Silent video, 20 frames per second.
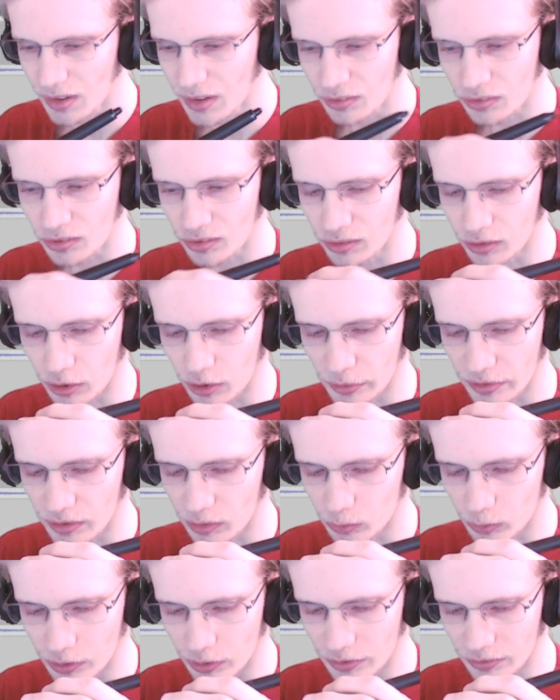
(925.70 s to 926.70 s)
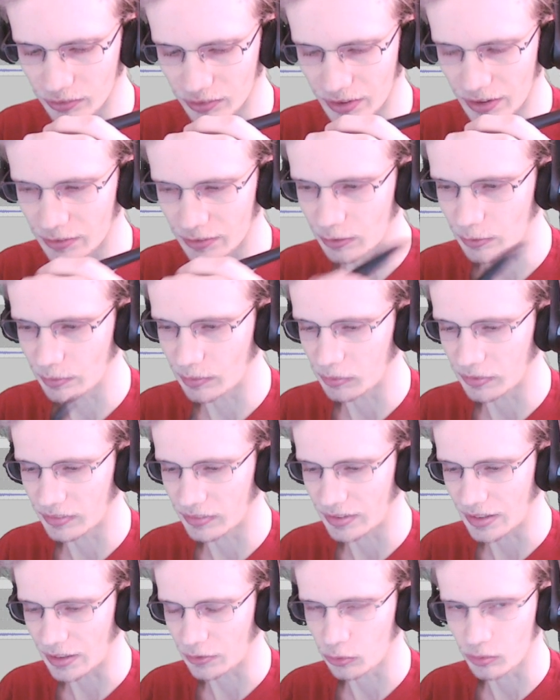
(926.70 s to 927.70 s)
slurring the words, not knowing what
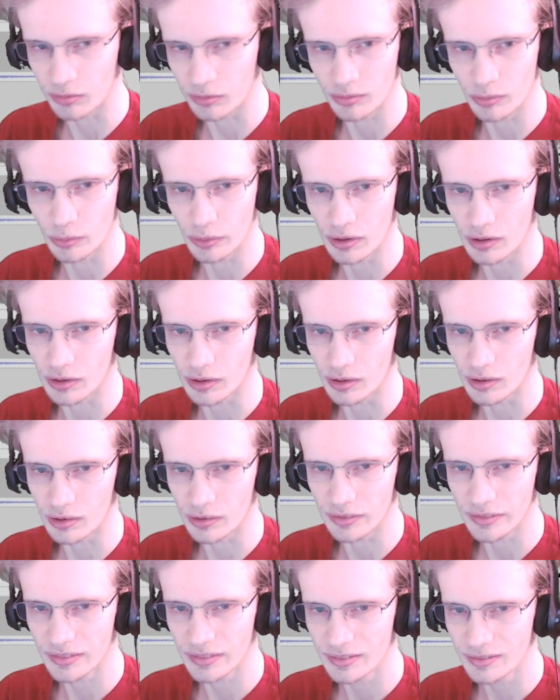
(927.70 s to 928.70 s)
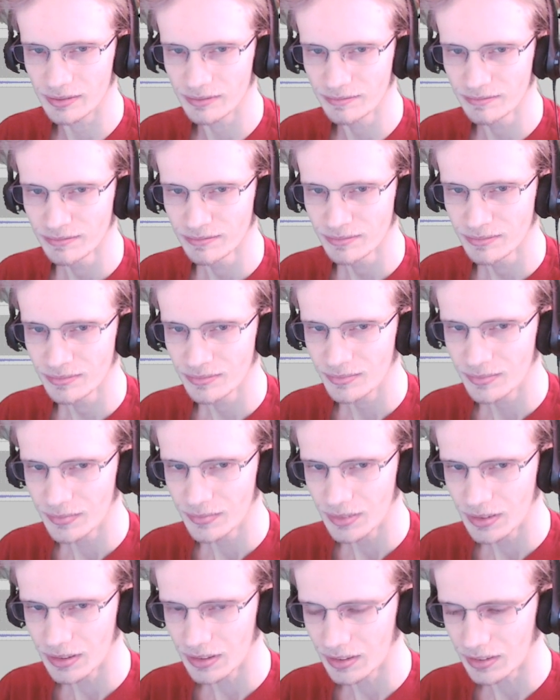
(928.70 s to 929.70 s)
the actual food are called.
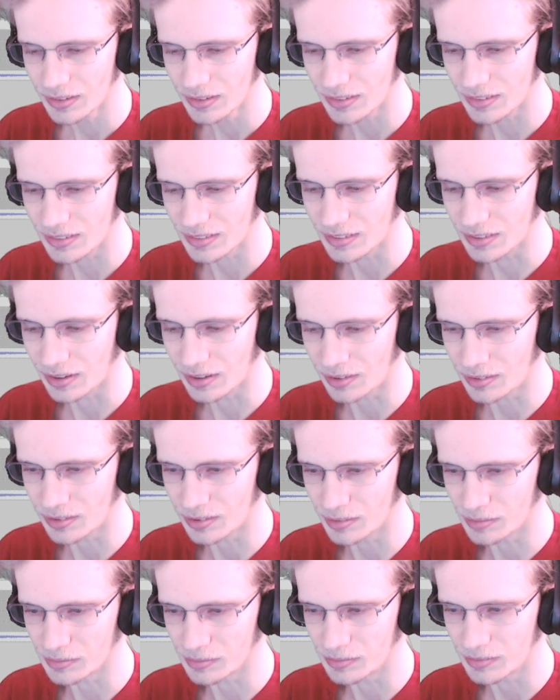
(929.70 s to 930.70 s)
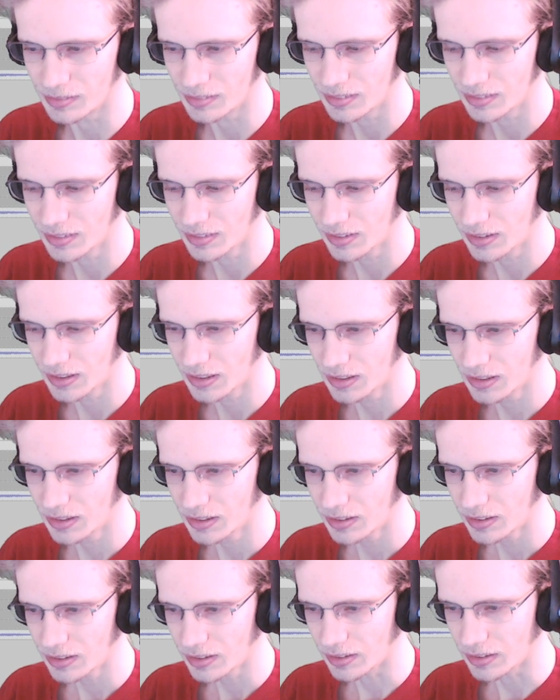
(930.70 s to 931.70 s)
So,
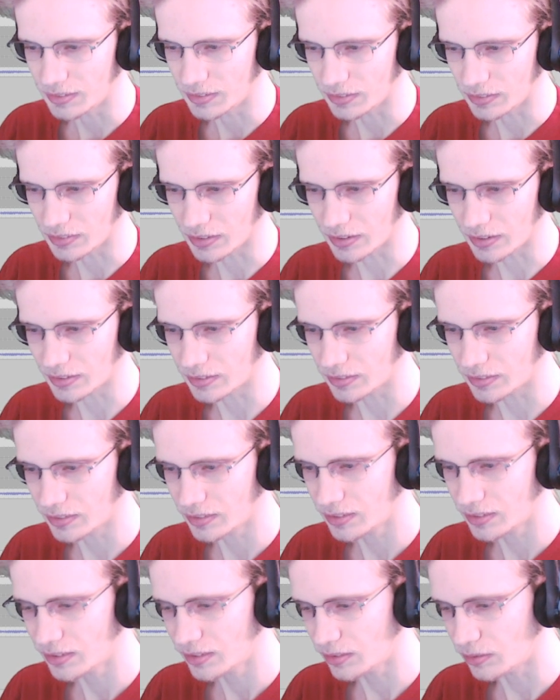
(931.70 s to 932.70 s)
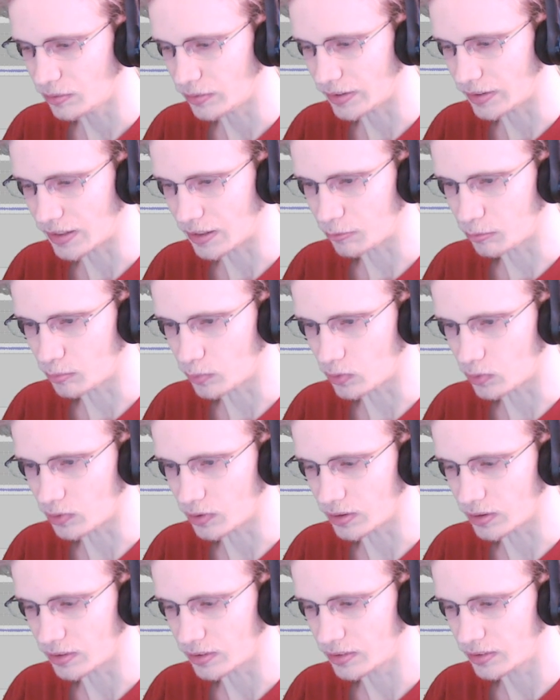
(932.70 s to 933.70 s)
and then like we could have
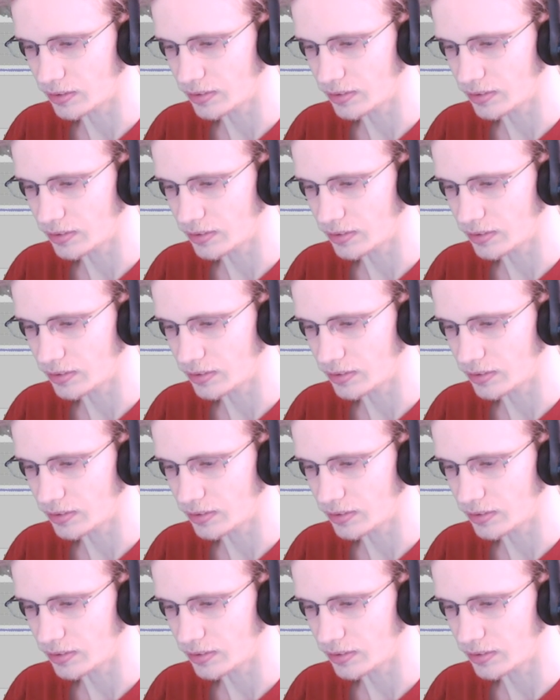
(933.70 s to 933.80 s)
more